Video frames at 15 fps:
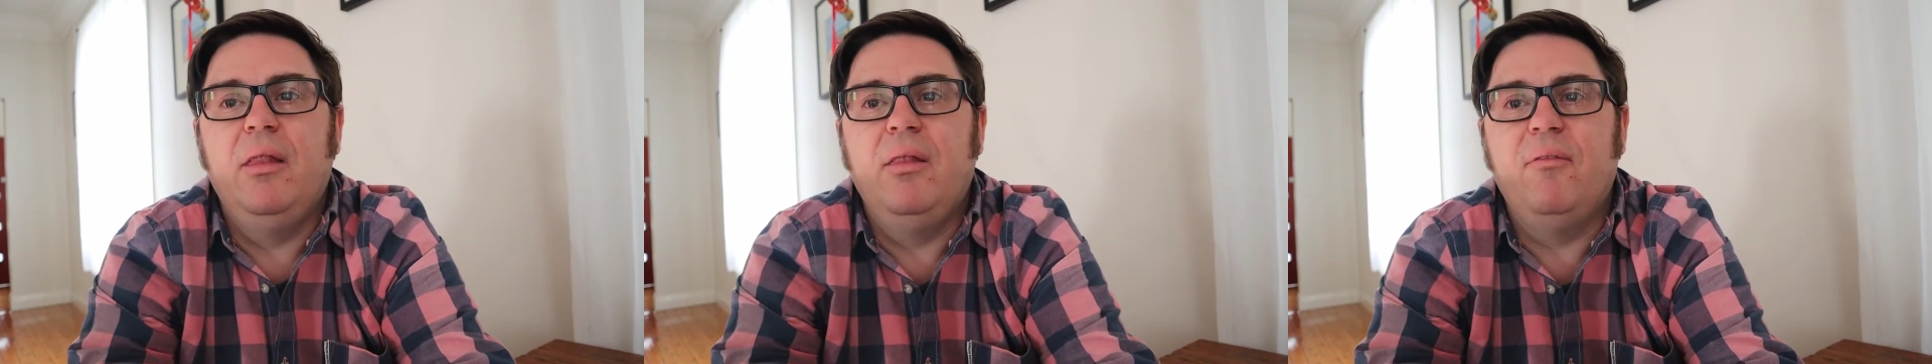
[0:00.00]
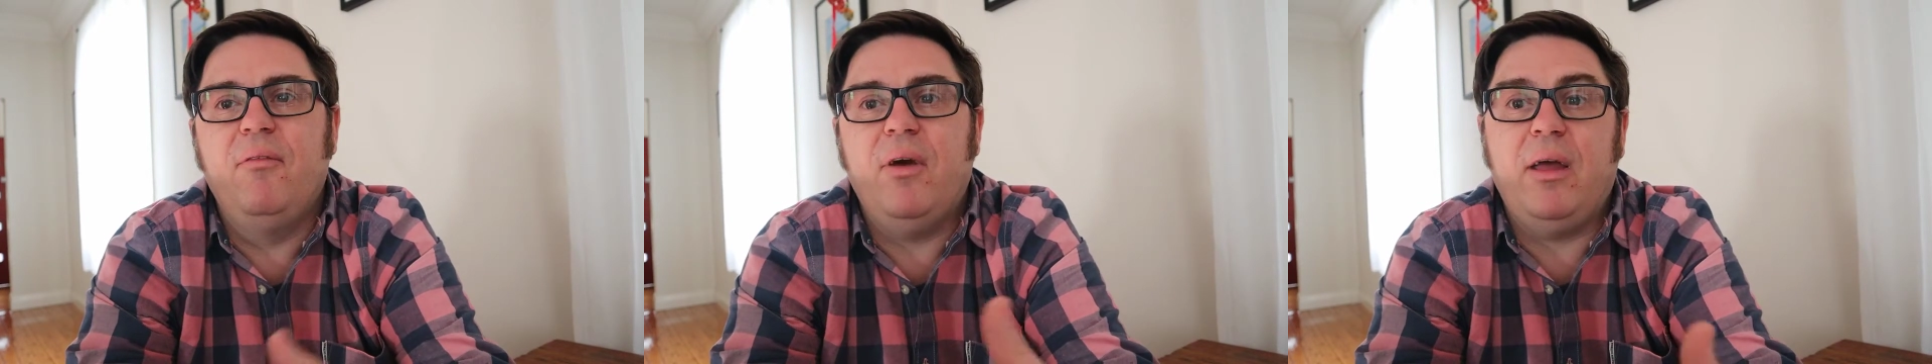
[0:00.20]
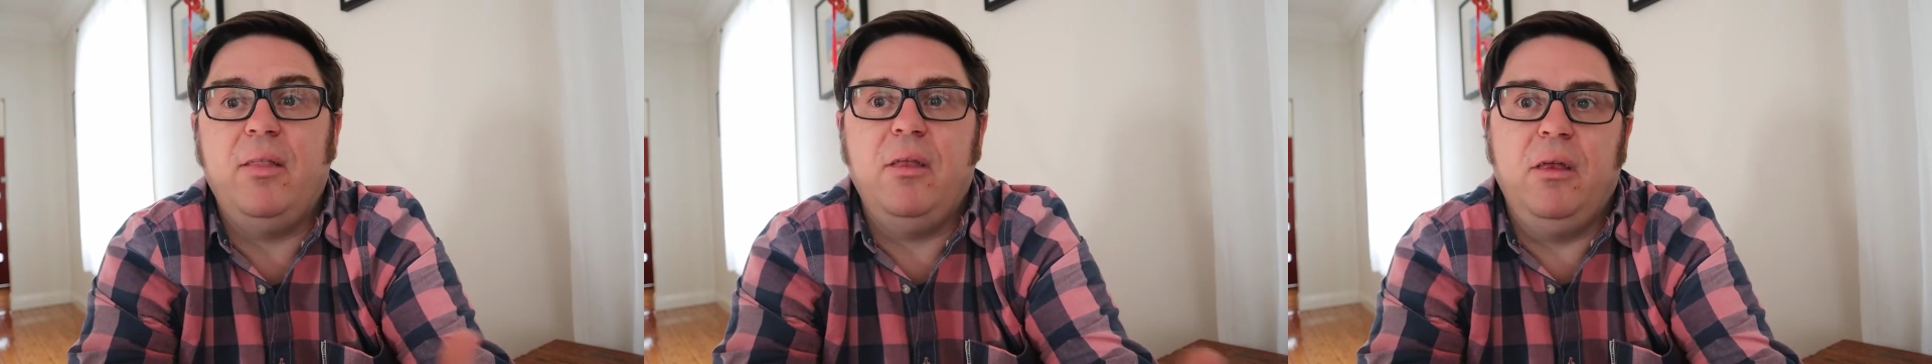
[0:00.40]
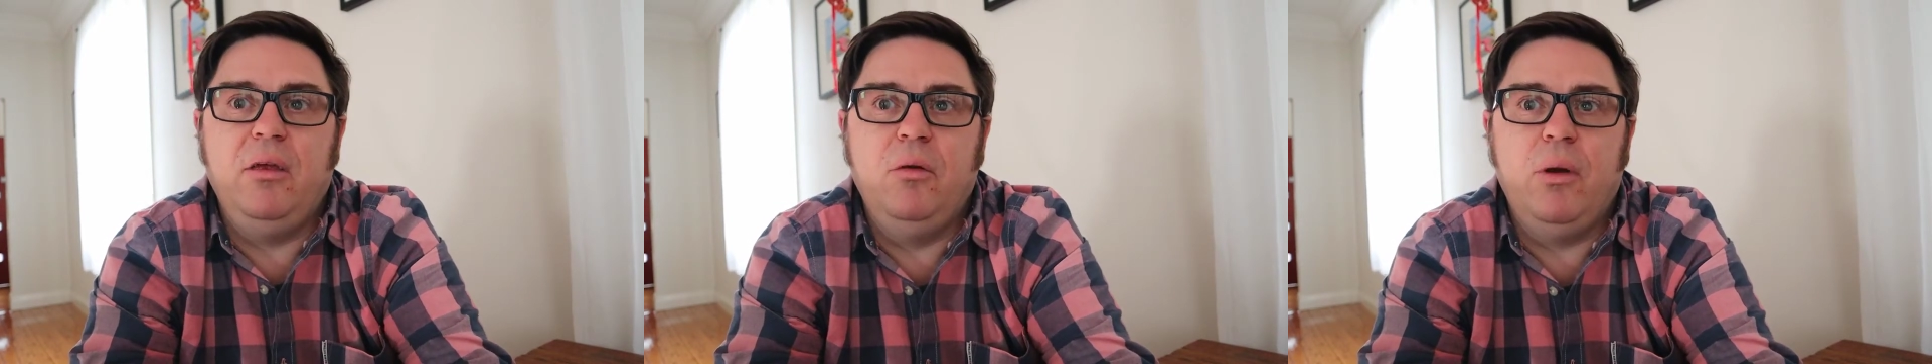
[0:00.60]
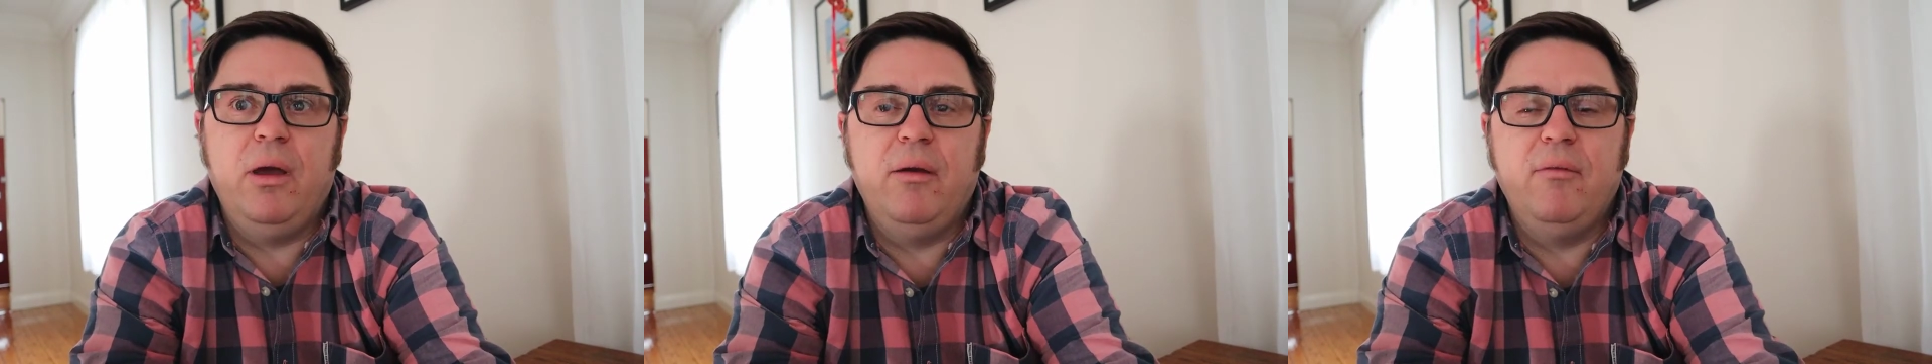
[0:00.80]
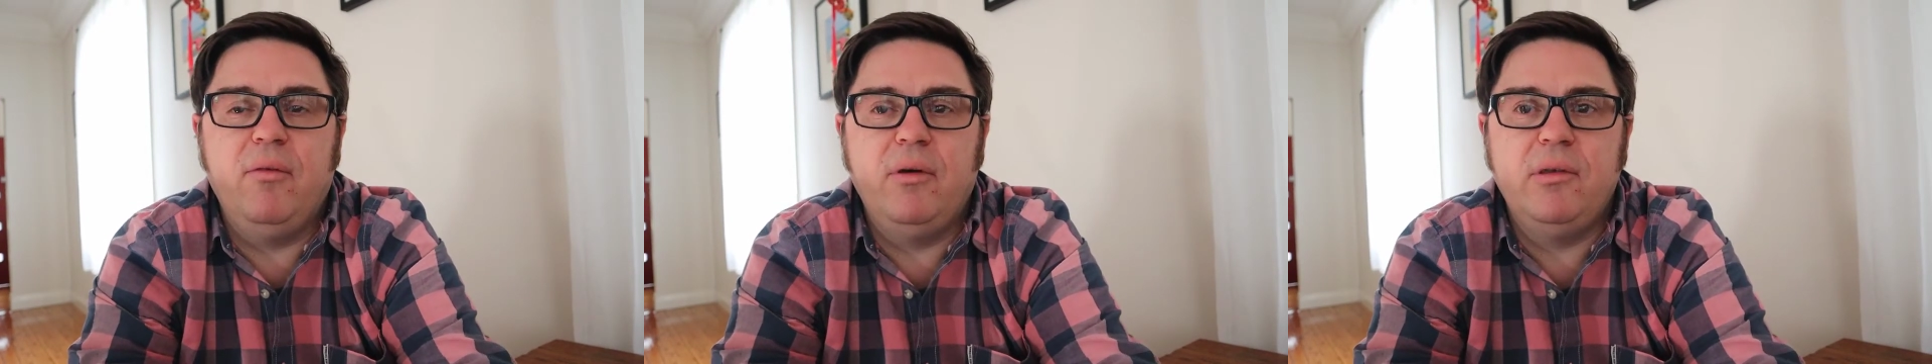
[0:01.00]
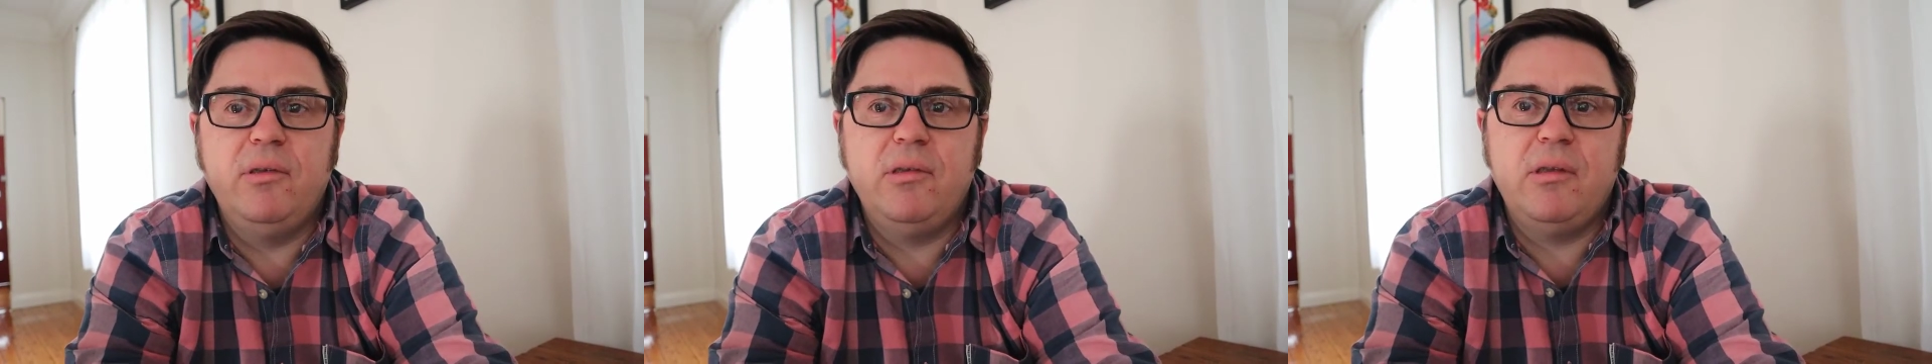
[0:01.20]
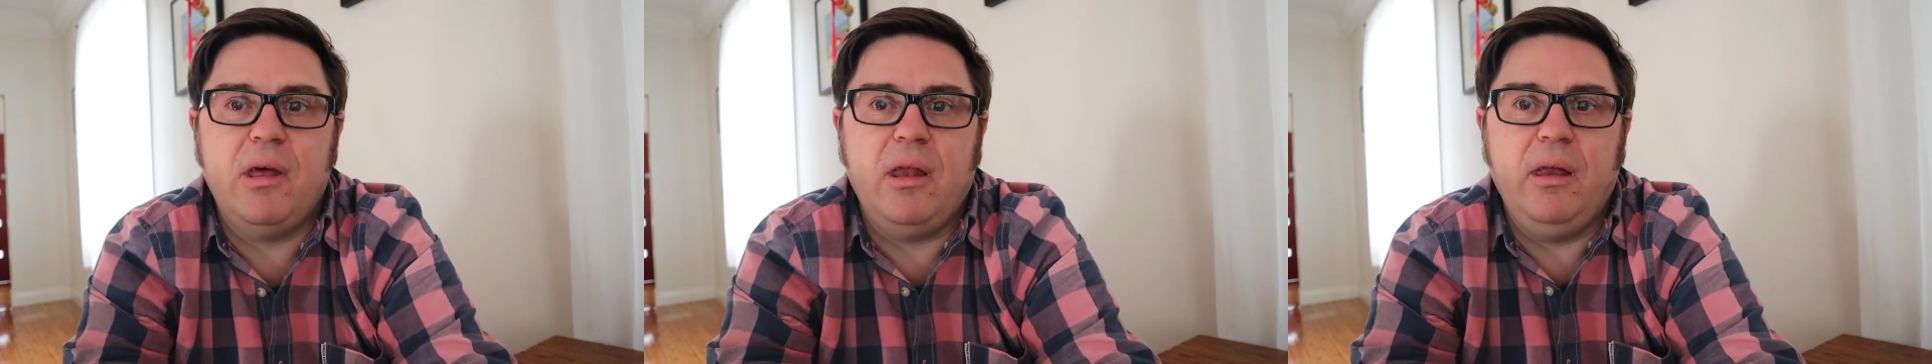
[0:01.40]
the fact that you have
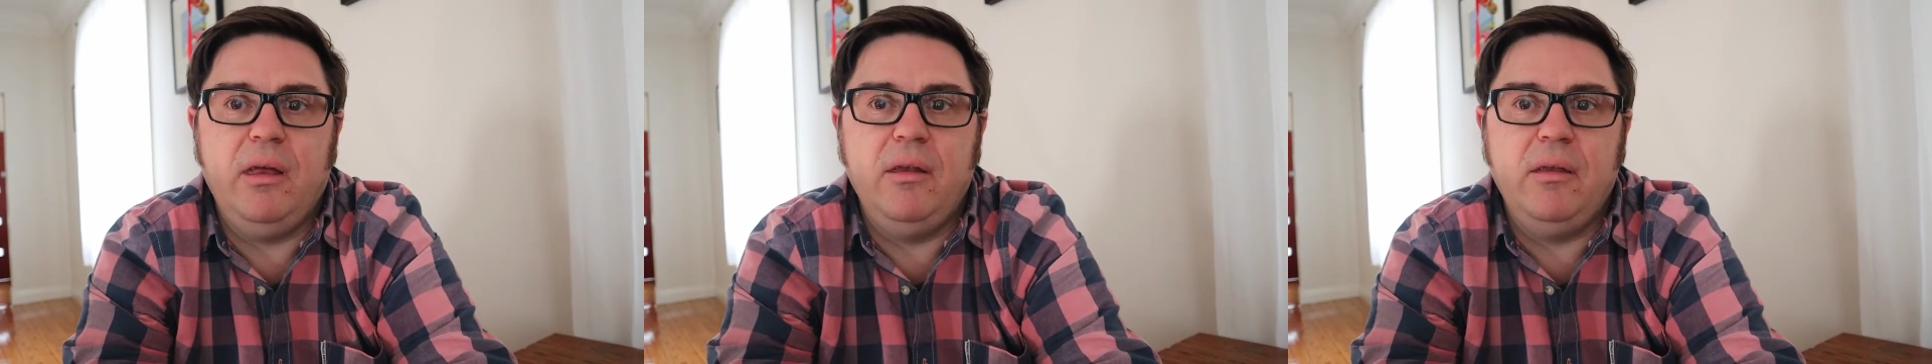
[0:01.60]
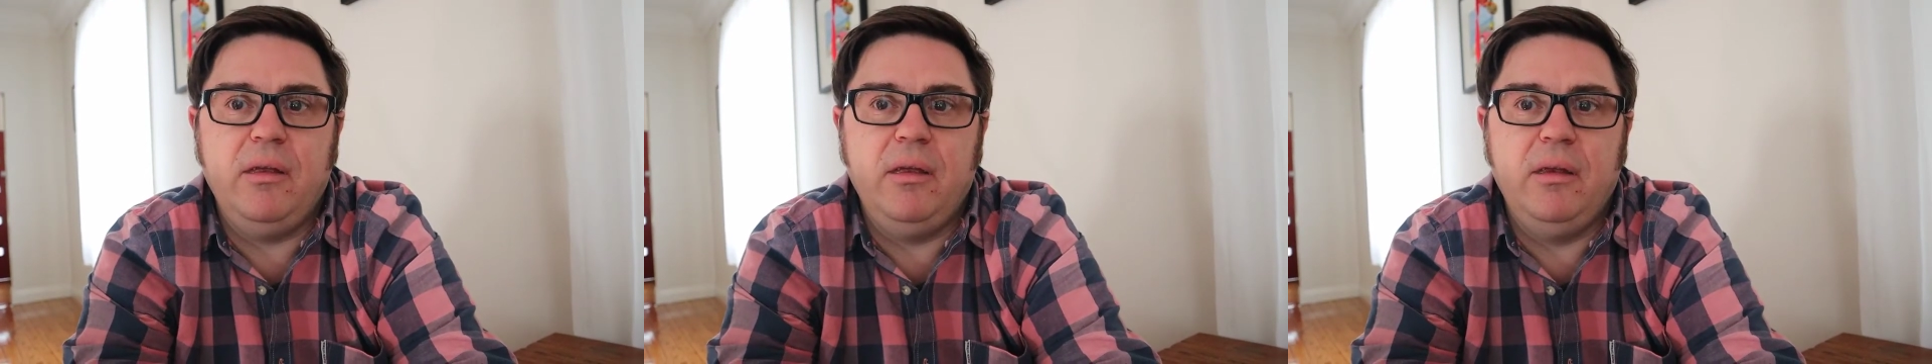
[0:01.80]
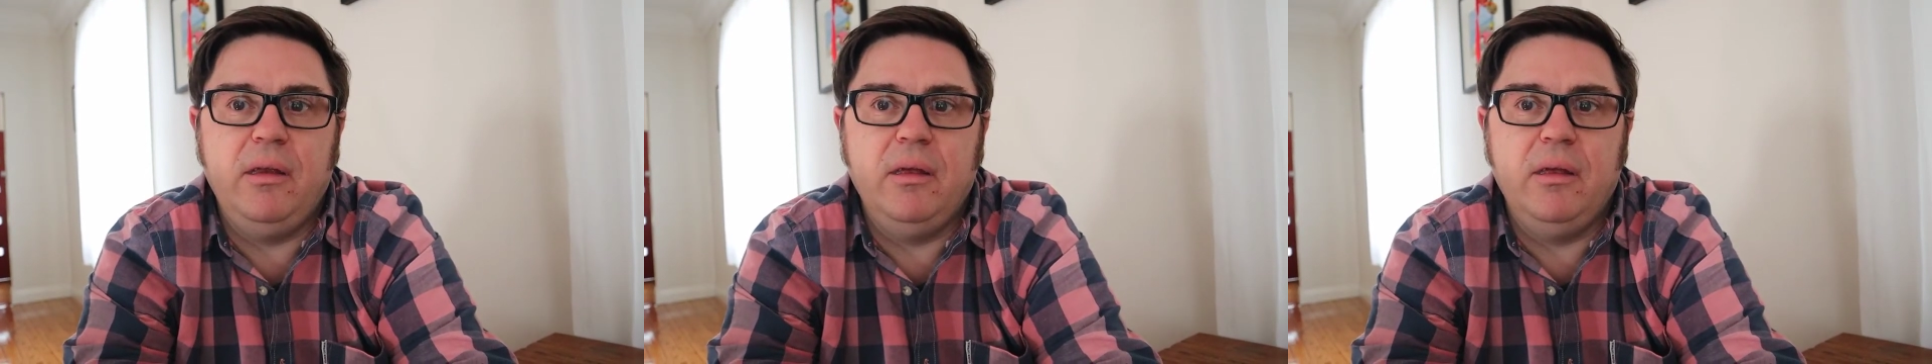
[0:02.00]
studied in